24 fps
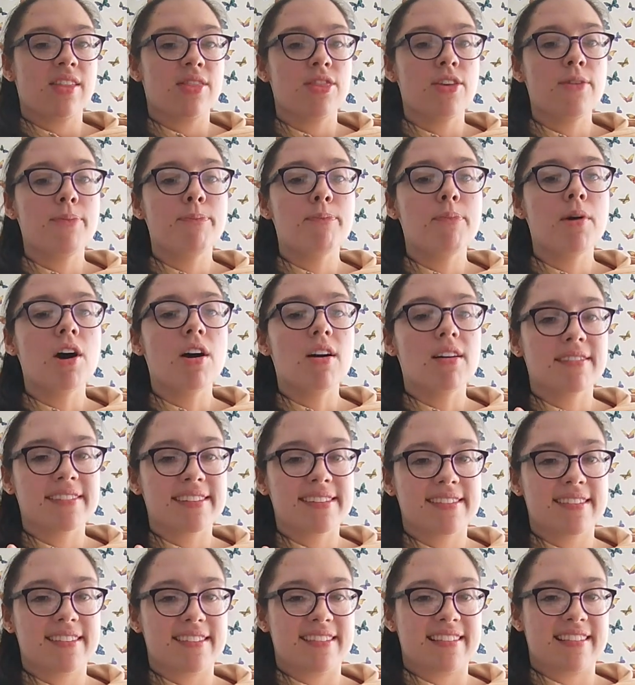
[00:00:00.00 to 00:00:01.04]
the
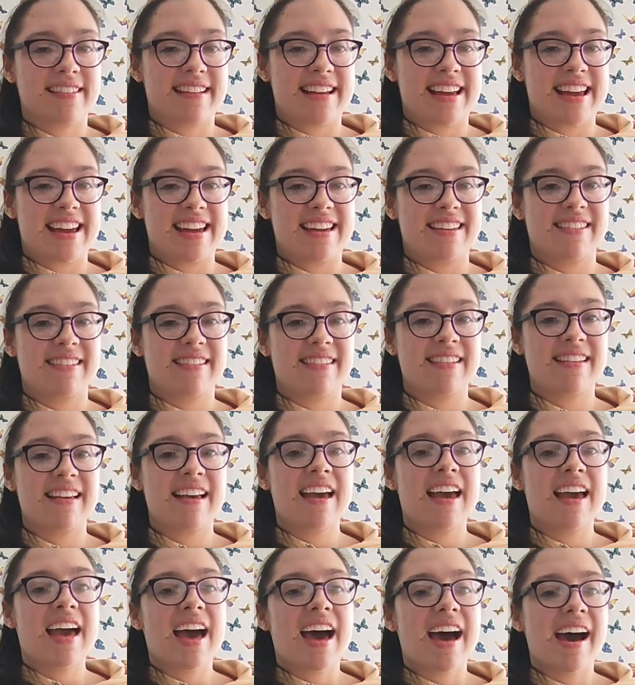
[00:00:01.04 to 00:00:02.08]
box seats
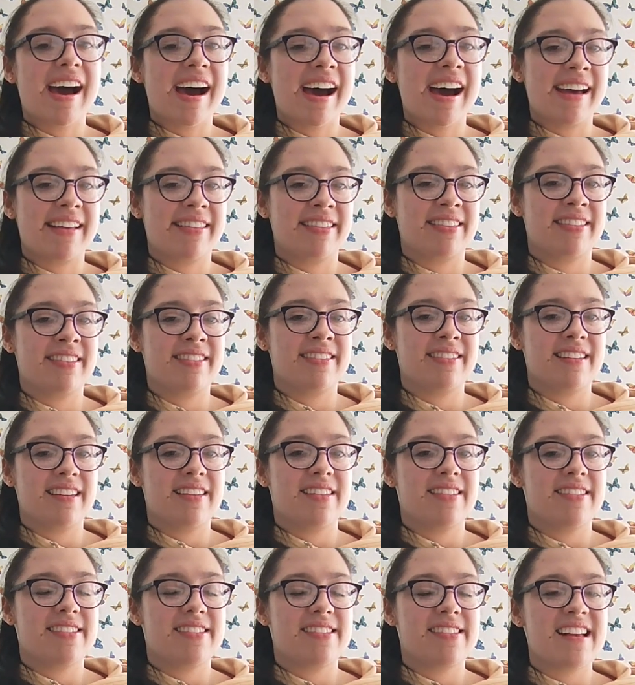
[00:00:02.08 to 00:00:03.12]
and
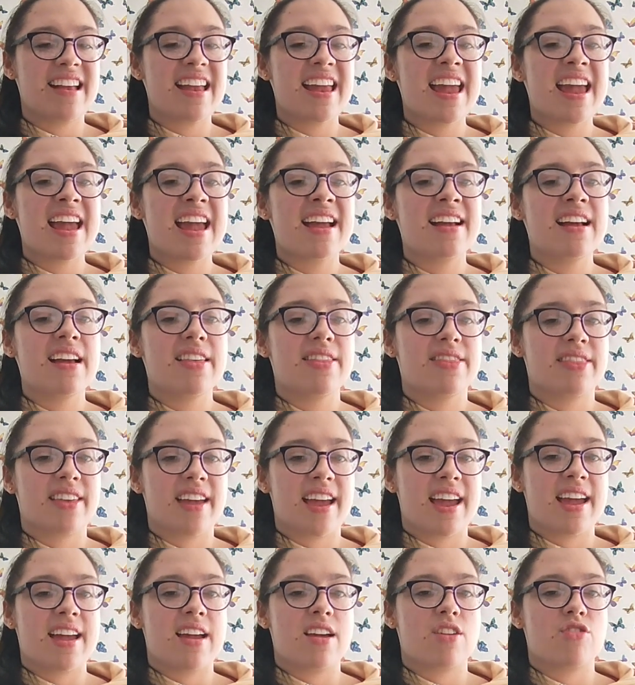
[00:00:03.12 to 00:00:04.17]
seeing
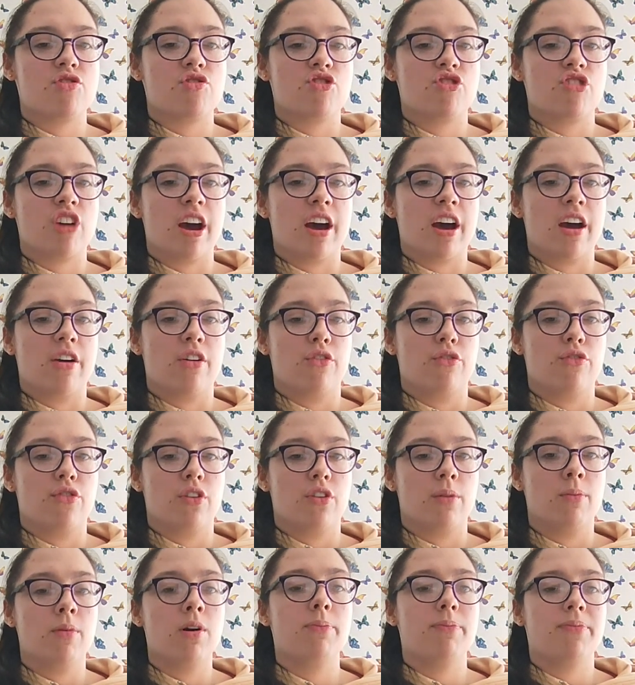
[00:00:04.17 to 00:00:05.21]
the show
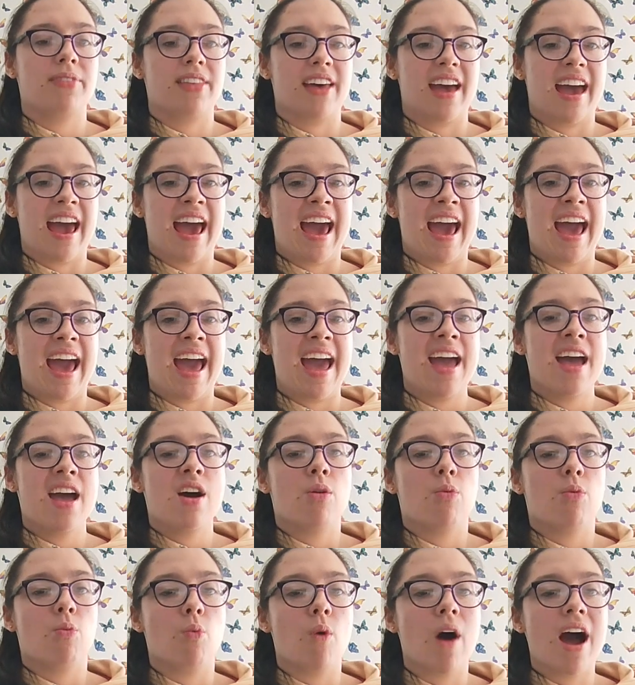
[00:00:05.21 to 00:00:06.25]
from up there,
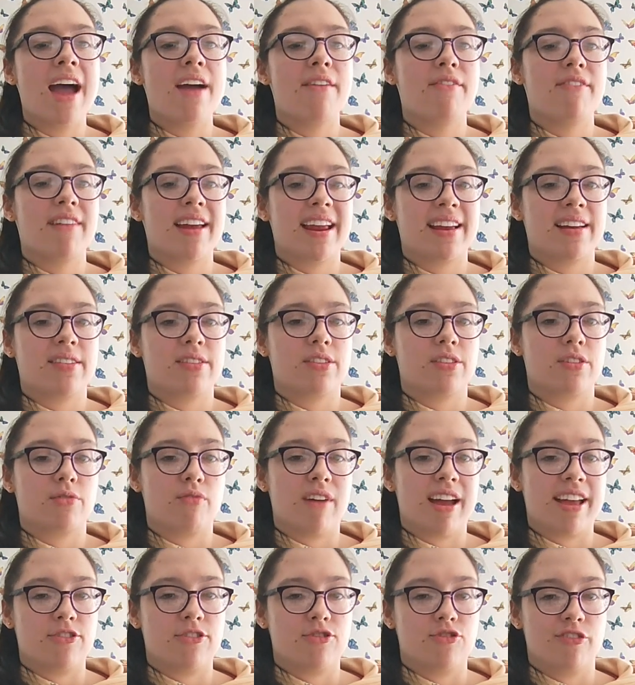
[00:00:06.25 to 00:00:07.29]
wearing the
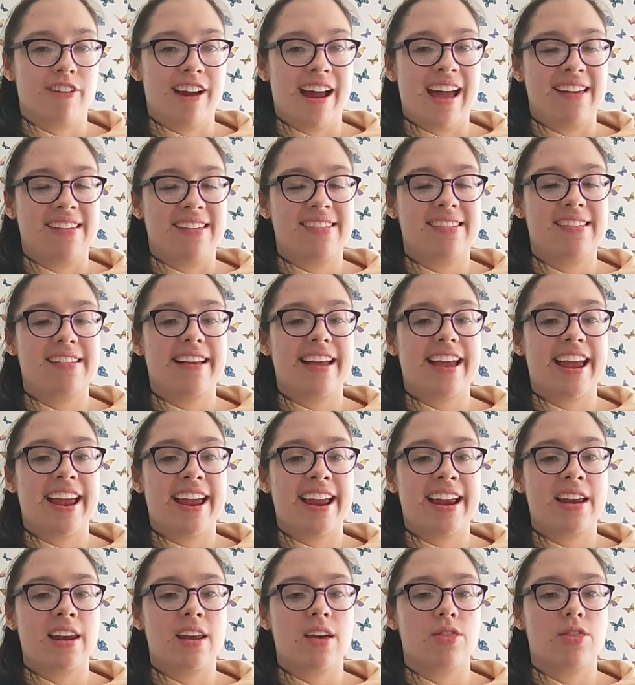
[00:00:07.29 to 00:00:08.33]
red dress
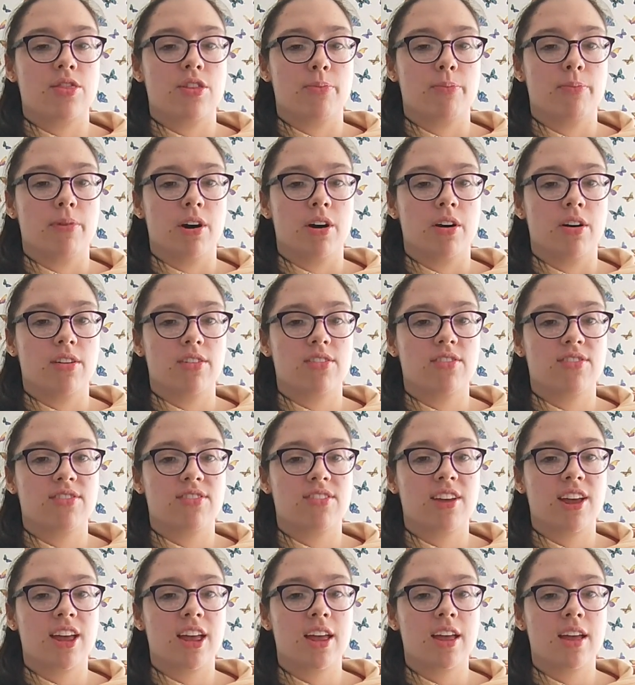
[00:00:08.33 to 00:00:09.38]
in the
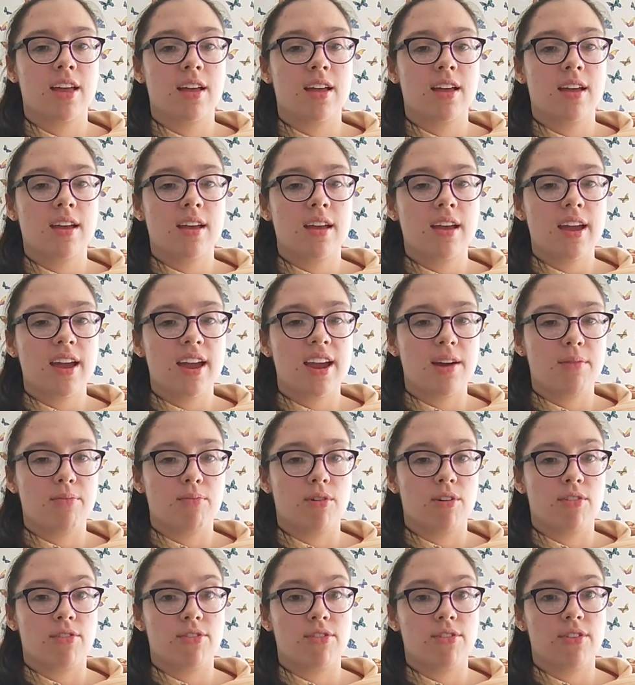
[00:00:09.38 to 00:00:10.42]
box. It
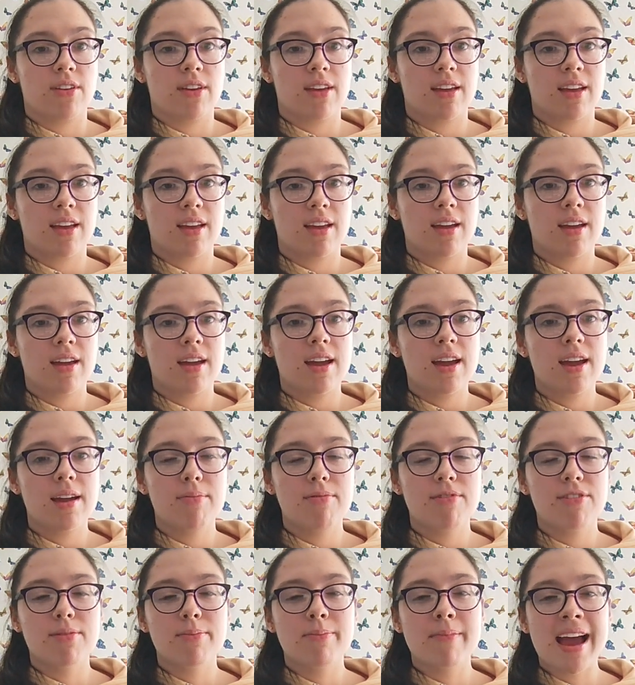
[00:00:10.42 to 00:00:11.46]
was
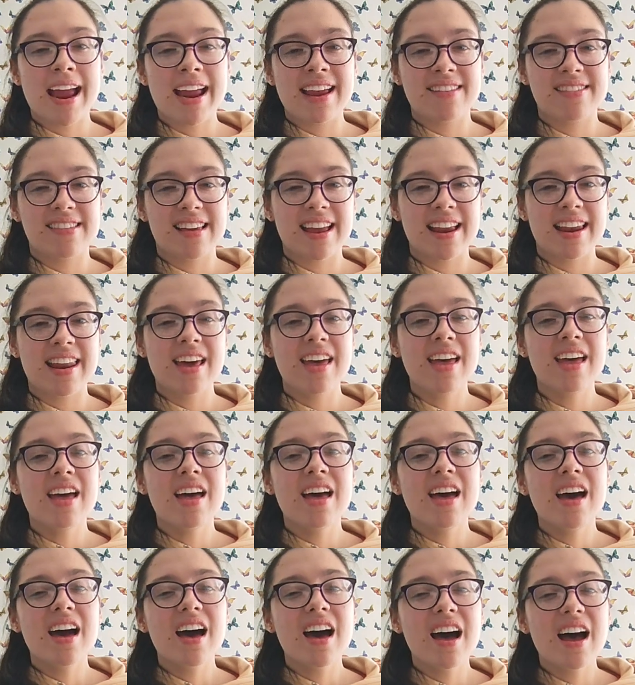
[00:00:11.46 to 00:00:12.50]
amazing.
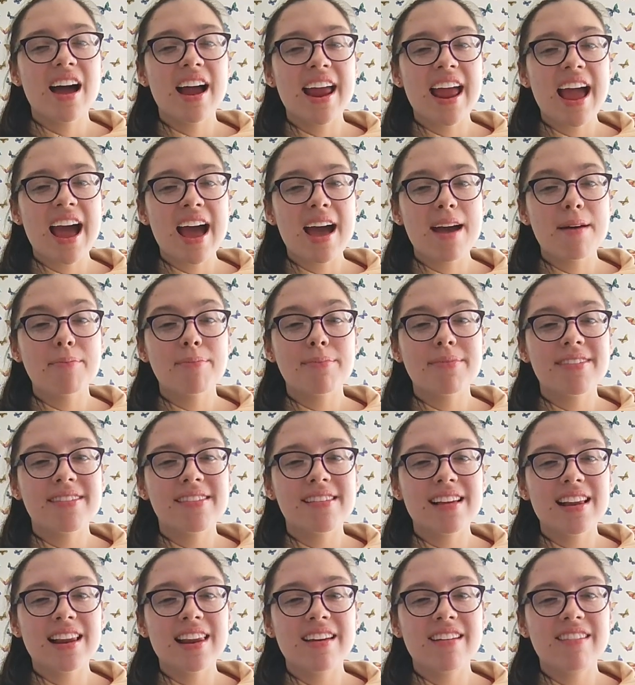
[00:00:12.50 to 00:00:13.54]
I
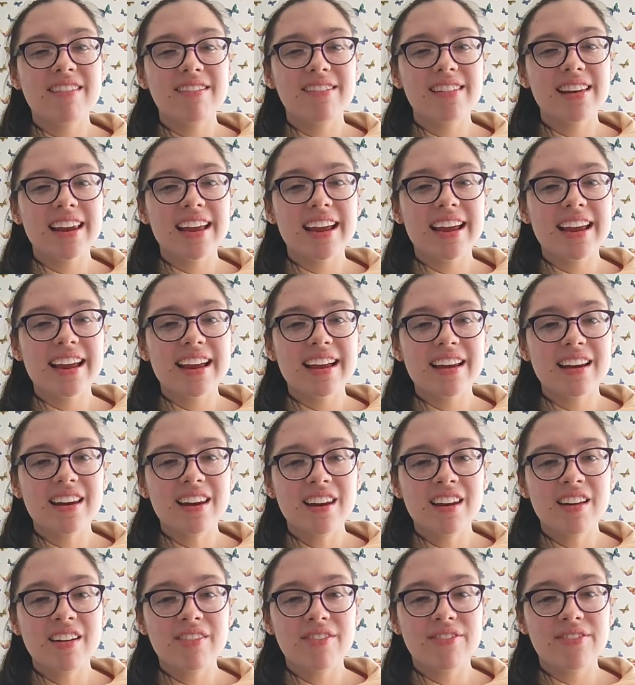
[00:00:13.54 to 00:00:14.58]
absolutely
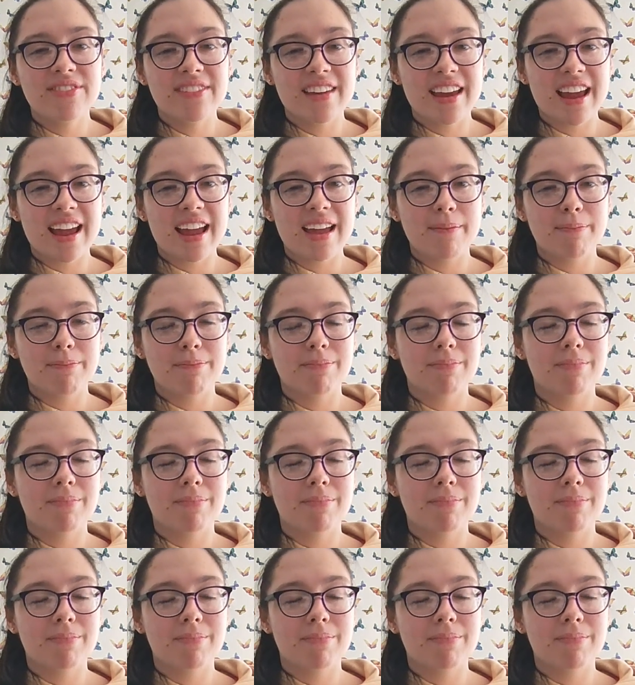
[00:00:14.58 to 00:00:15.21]
loved it.